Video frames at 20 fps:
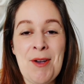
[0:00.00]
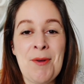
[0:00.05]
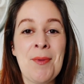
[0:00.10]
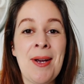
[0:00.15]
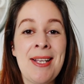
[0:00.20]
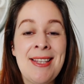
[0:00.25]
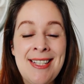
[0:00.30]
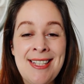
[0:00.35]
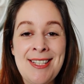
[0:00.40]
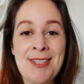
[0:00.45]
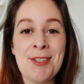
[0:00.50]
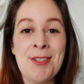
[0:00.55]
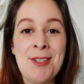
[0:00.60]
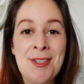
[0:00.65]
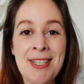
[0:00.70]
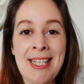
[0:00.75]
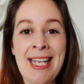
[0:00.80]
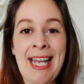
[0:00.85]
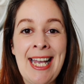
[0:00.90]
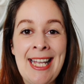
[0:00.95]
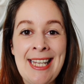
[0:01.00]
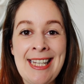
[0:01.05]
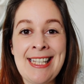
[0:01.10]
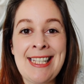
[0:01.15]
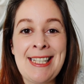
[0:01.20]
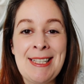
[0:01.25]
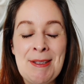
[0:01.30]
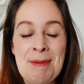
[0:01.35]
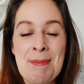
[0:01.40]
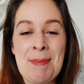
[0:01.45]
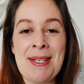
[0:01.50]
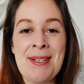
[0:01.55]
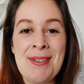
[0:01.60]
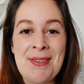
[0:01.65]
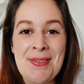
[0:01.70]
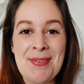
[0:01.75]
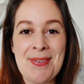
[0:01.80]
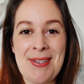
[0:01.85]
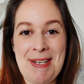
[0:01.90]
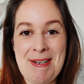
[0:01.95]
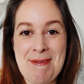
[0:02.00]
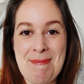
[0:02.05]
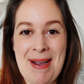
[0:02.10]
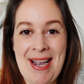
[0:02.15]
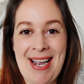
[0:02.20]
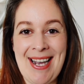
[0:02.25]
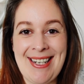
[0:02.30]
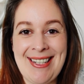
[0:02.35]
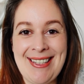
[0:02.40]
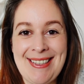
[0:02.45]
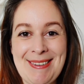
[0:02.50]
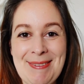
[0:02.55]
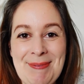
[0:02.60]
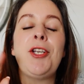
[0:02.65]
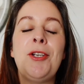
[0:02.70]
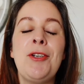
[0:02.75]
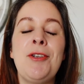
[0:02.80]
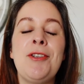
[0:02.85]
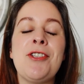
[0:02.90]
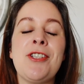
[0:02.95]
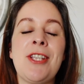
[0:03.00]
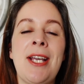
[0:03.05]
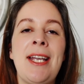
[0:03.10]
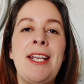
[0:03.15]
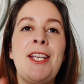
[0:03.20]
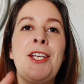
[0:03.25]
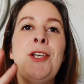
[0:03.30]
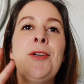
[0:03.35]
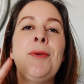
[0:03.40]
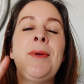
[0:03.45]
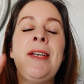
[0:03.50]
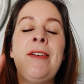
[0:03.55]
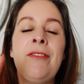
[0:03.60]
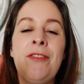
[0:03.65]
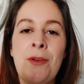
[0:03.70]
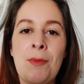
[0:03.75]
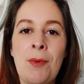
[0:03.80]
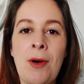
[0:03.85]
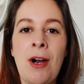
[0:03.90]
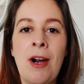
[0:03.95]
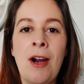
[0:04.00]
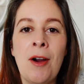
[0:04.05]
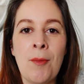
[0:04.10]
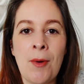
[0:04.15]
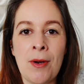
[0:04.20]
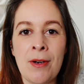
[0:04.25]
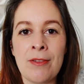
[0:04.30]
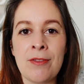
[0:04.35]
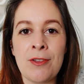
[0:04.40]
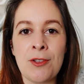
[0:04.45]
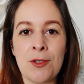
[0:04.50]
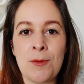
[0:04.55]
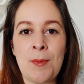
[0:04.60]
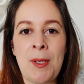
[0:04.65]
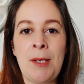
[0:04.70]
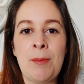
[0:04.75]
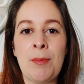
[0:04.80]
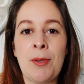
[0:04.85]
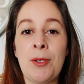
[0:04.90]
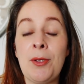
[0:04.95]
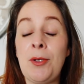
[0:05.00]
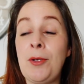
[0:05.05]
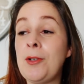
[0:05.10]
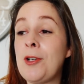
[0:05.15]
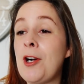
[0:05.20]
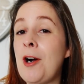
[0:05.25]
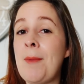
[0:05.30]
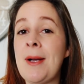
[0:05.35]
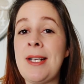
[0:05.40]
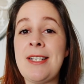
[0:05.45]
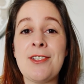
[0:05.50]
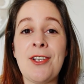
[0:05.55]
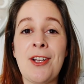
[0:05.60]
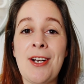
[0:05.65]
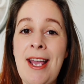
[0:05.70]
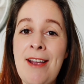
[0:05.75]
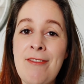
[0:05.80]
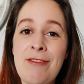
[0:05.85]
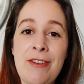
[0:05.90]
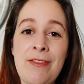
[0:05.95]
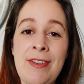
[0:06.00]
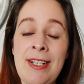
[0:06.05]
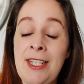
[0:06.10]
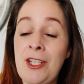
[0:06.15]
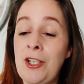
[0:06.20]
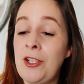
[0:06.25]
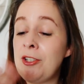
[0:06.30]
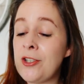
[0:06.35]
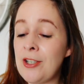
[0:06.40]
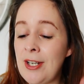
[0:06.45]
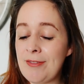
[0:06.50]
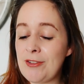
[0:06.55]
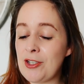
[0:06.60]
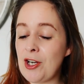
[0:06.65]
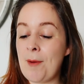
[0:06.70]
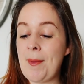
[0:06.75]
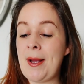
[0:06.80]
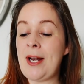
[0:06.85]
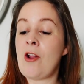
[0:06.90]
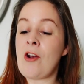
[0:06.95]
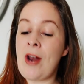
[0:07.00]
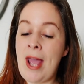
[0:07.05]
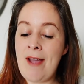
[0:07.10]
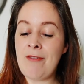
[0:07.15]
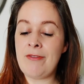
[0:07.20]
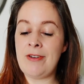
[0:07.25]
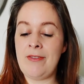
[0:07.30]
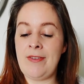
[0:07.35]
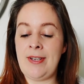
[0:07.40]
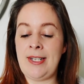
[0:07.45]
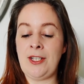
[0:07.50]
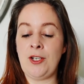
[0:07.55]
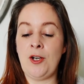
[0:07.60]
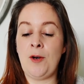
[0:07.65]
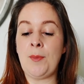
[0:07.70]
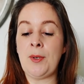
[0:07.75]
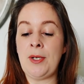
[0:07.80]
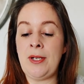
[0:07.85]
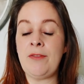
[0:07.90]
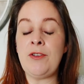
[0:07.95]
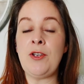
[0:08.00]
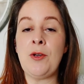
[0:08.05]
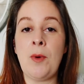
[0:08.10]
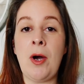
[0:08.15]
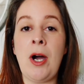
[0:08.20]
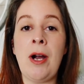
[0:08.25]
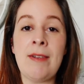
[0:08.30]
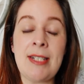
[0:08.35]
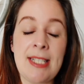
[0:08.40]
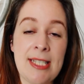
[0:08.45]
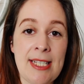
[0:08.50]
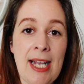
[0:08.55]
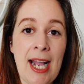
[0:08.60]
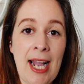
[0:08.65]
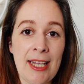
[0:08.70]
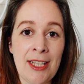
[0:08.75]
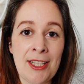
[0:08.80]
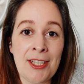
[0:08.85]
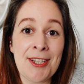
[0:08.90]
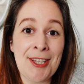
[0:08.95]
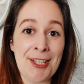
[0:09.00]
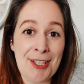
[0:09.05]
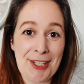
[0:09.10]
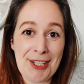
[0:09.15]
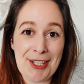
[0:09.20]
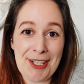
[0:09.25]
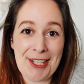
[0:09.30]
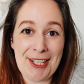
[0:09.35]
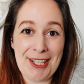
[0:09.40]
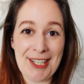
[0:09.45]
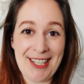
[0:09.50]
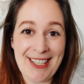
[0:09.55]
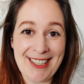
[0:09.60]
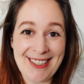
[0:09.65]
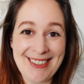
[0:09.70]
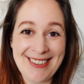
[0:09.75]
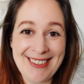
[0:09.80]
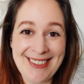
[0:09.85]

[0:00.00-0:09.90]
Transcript: when they don't get a little bit of feedback. Huge thank you if you are one of those people who comments on every video. You don't have to comment on every video, but if you are a silent lurker,